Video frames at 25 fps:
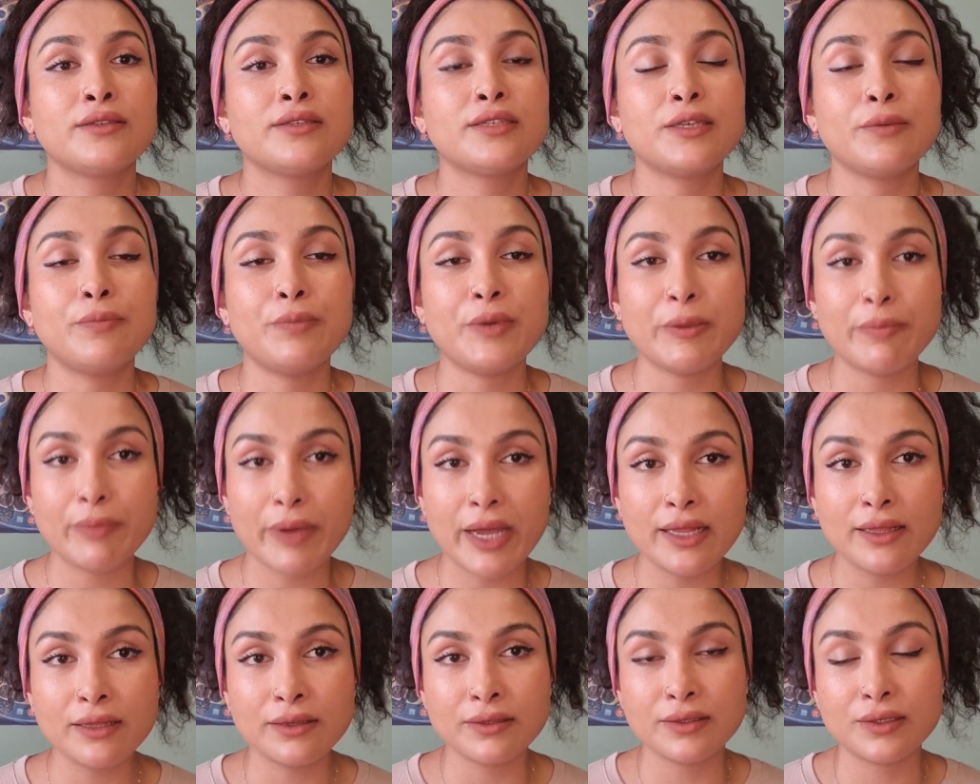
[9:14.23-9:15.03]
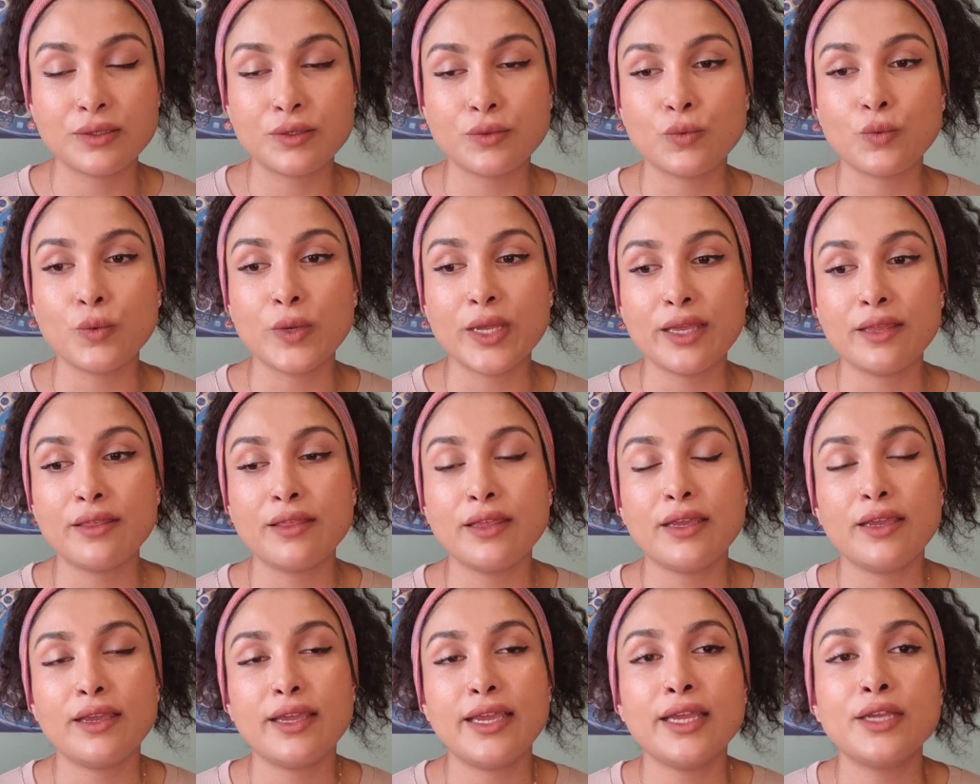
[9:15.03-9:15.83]
to be balanced
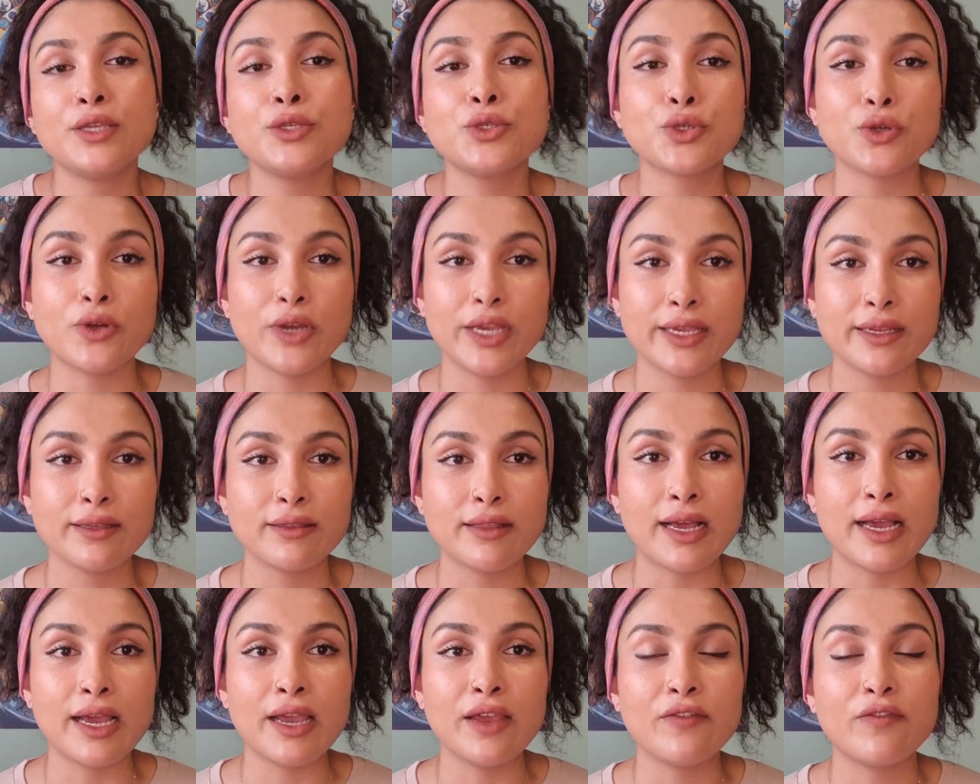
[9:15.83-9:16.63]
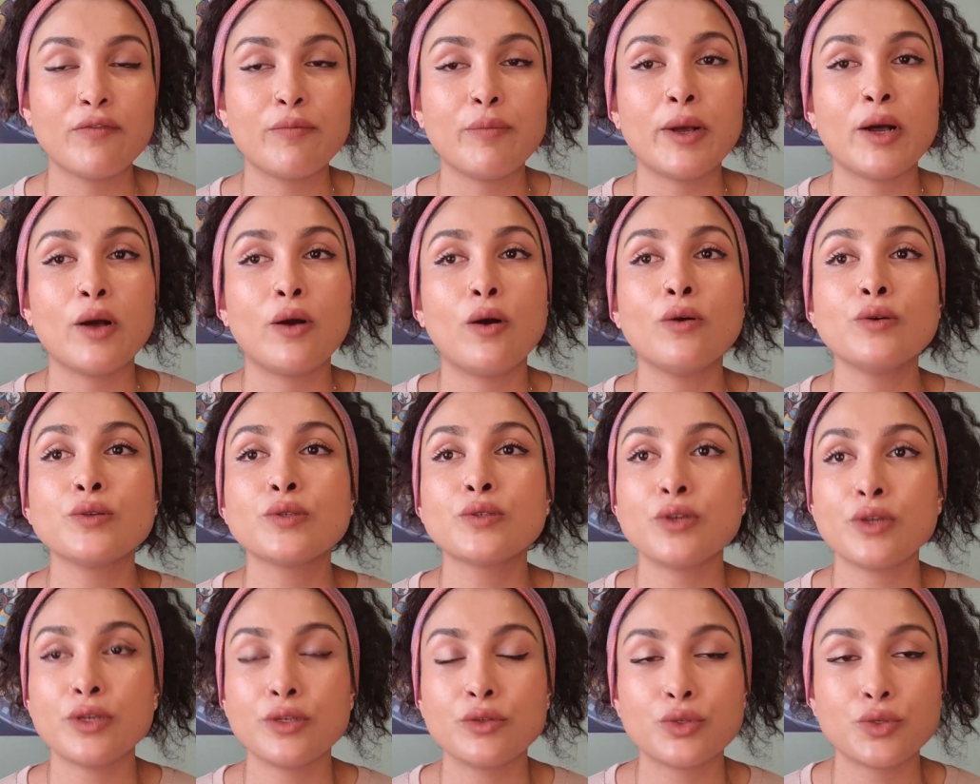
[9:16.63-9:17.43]
with enjoying life, but
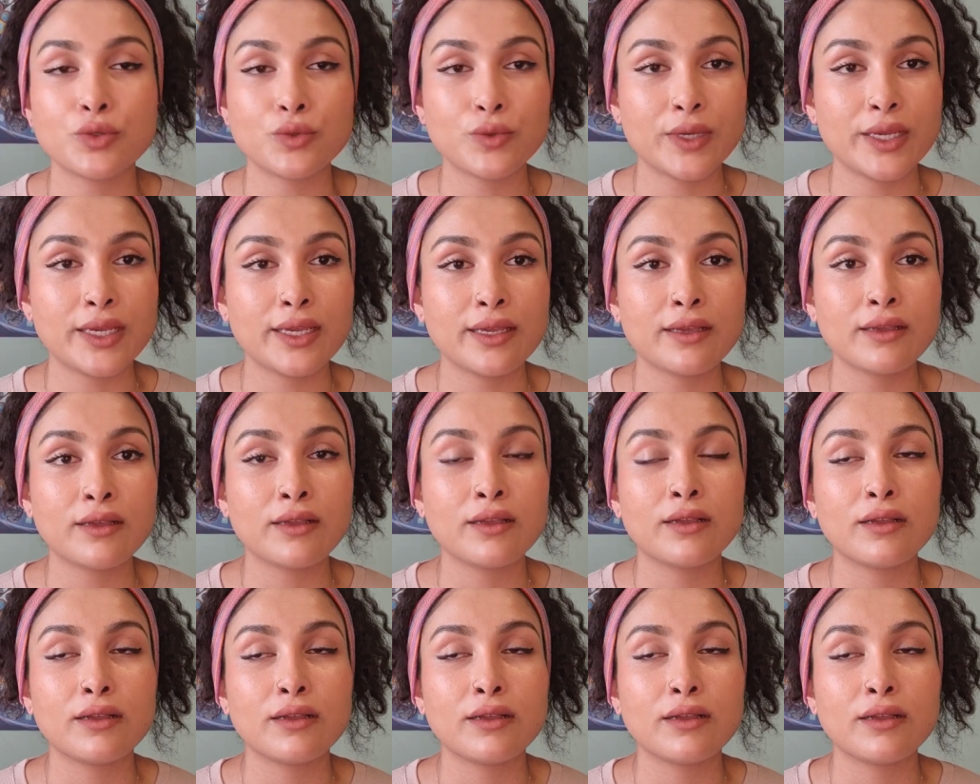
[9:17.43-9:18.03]
also doing